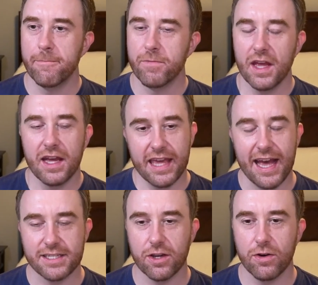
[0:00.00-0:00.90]
Yeah.
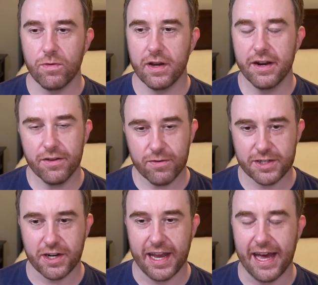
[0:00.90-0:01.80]
So another
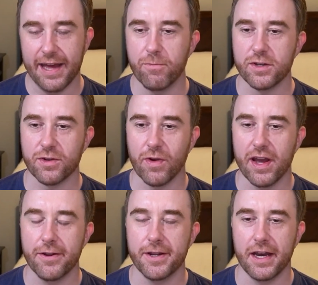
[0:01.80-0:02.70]
question I had was
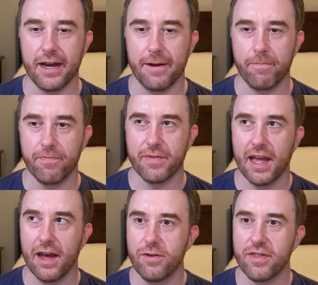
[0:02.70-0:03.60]
around
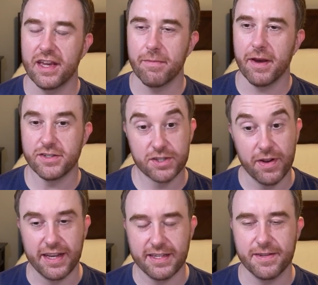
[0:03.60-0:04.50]
how you think about
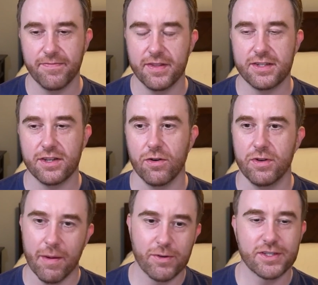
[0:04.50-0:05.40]
strings. So
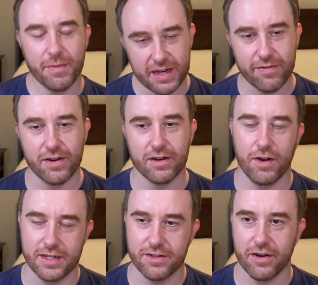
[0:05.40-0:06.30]
numbers can be different
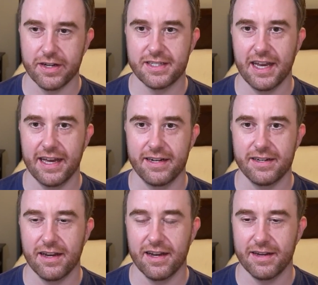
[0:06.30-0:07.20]
across targets, and
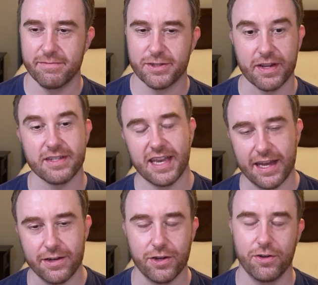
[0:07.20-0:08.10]
strings
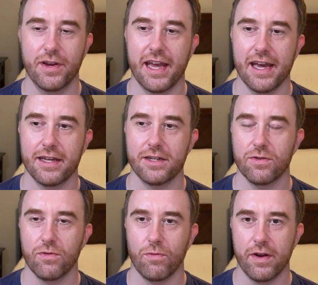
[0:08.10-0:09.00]
can too. And
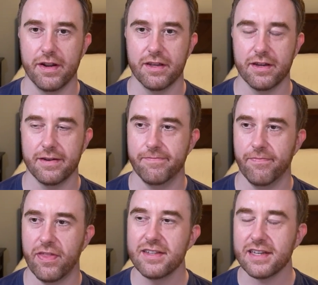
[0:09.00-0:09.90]
one of the
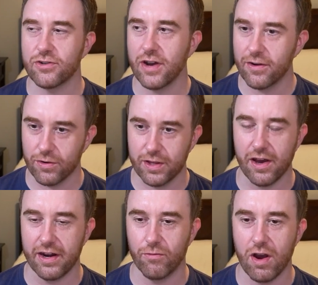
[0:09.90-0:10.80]
things I tried early
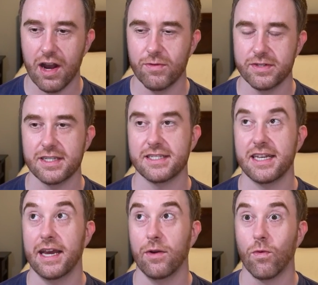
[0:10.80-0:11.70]
on in Rock was to
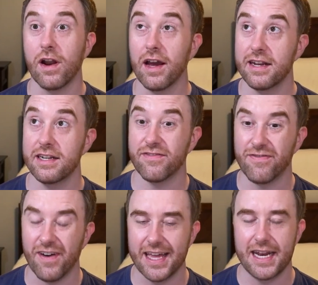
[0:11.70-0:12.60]
say, we're not going to
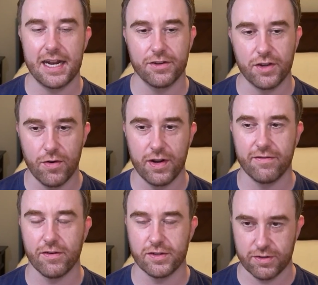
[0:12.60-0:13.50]
define an encoding
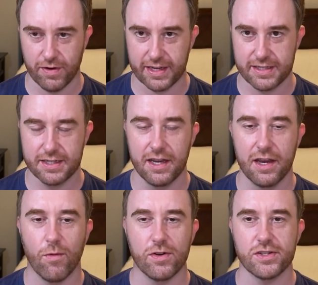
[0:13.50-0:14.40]
for strings.
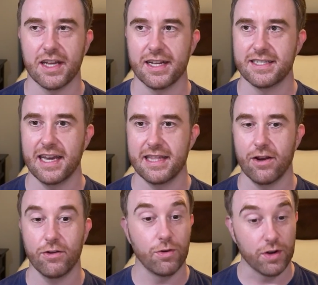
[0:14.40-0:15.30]
We're just going to say they're
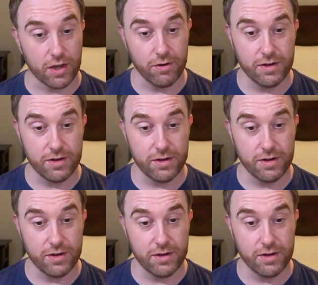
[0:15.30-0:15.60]
Unicode,